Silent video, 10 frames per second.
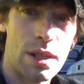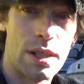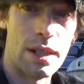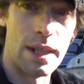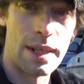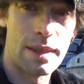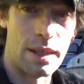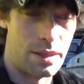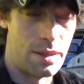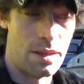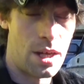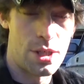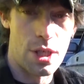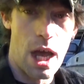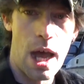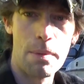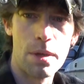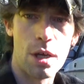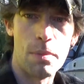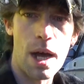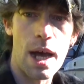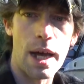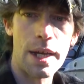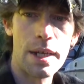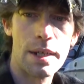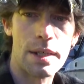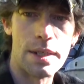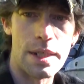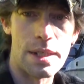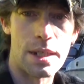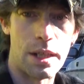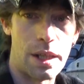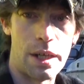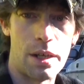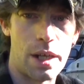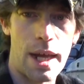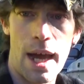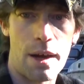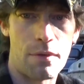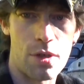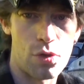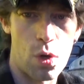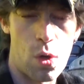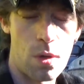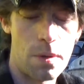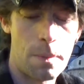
to let the nut job go by, because he's clearly out of control.